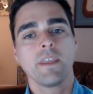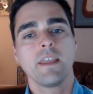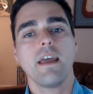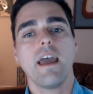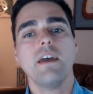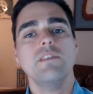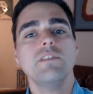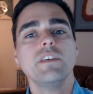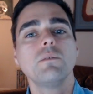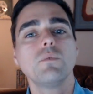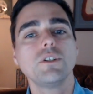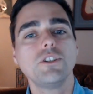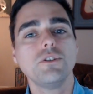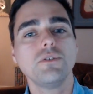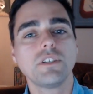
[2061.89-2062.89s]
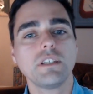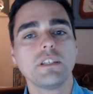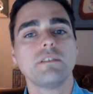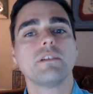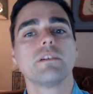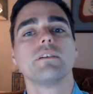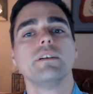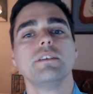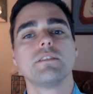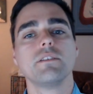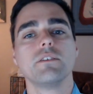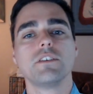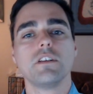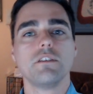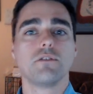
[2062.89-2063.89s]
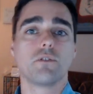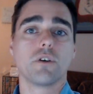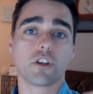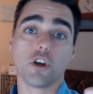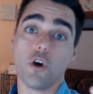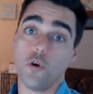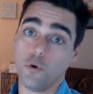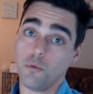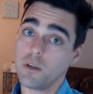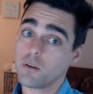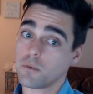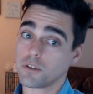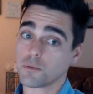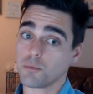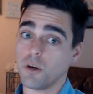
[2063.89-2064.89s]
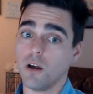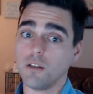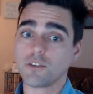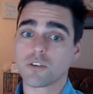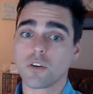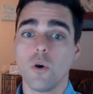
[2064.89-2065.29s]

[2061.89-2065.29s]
And then what you see there is there's either a coping response